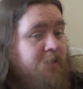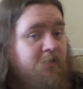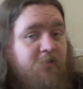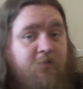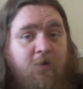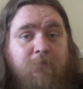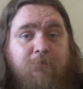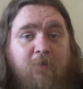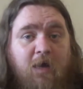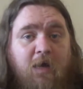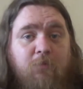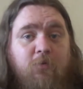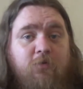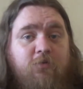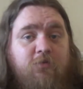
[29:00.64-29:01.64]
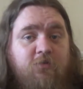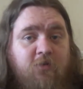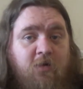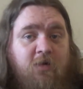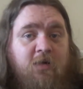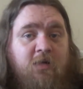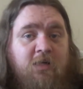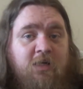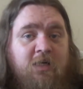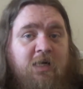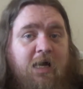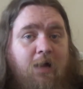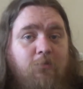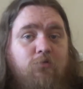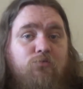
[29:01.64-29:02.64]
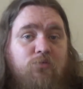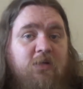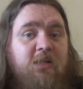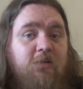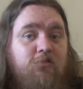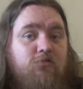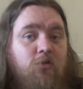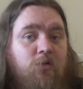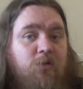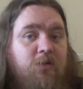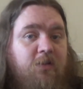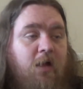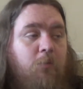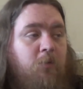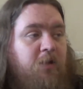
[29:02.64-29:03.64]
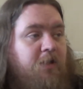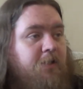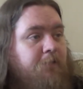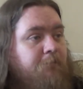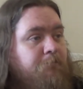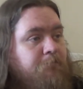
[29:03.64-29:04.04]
So I was really struggling that week.